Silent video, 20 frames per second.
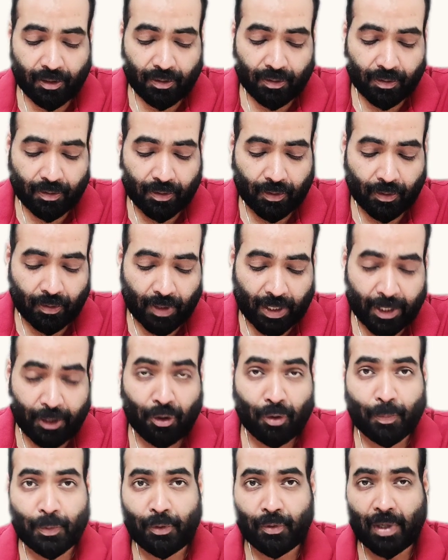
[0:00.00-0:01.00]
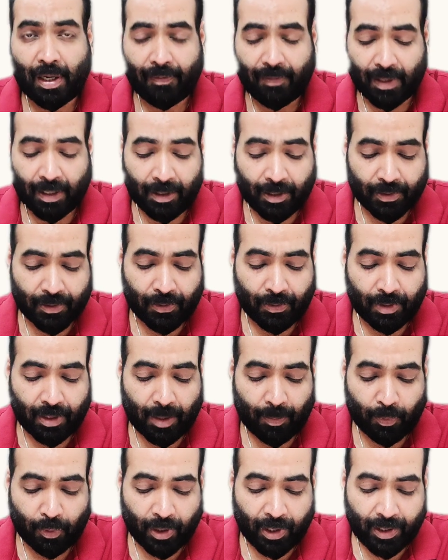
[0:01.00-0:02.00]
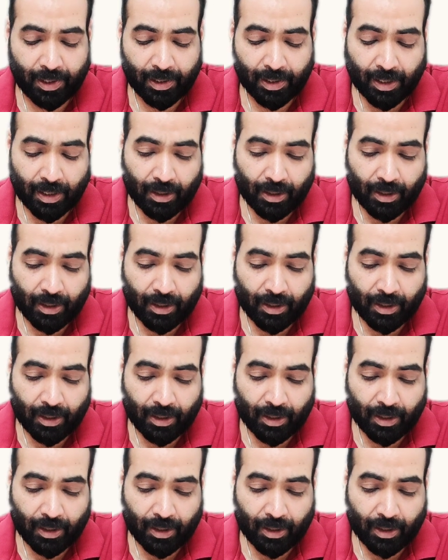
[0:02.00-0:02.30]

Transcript: So I hope you have understood the point.